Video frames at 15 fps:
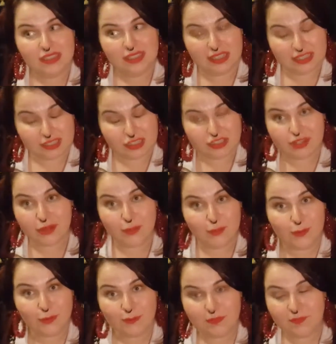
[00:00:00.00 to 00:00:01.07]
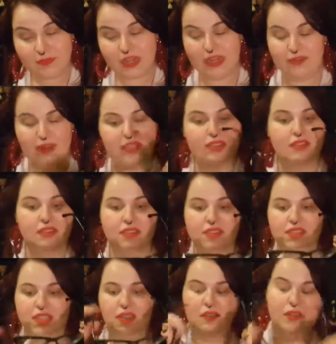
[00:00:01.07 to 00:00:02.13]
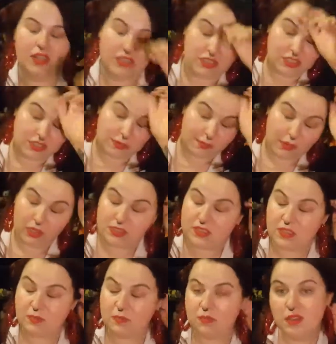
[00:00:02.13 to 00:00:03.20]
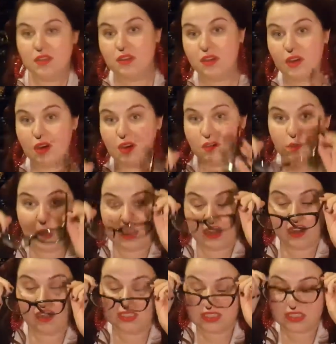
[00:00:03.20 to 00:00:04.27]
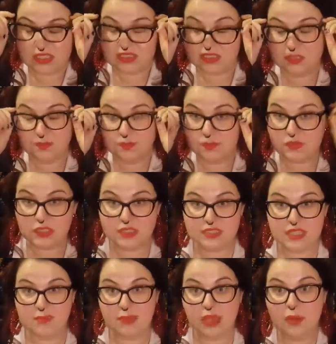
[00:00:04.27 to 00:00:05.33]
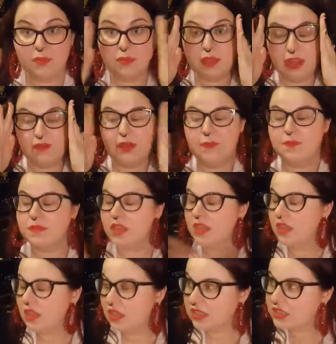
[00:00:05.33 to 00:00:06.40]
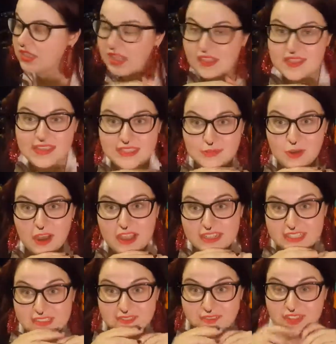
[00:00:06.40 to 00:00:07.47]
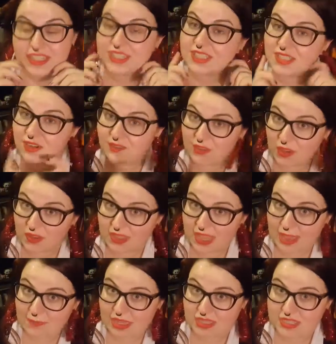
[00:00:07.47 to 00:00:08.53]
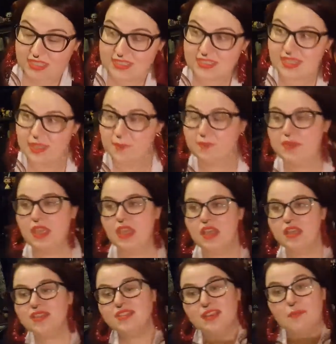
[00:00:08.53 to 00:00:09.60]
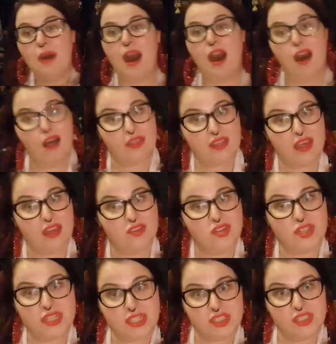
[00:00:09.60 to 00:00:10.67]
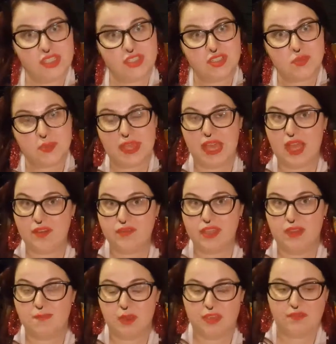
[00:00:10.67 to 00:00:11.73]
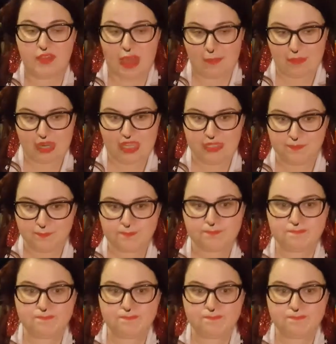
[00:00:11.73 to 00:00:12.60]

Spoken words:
it's so warm. Anyway, so like just the bottom of my glasses are steaming up. Anyway, so yeah, that's why I didn't finish vlogging in Manchester. Some other traditions we have in my family,